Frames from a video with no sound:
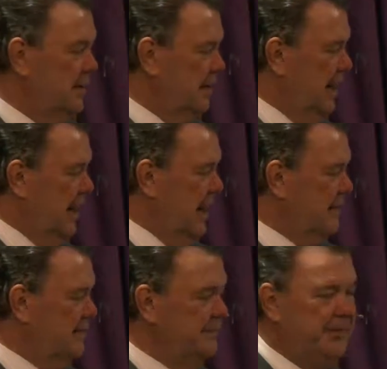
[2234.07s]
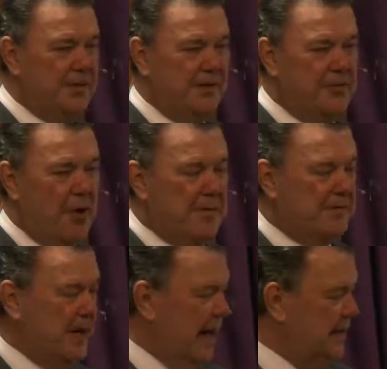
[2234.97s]
God, the form of
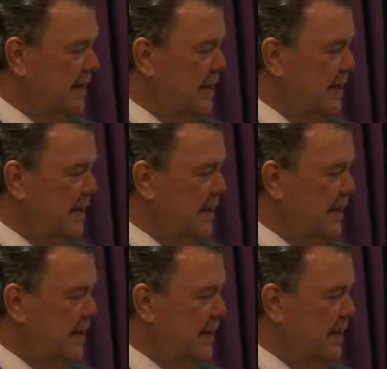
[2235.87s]
God,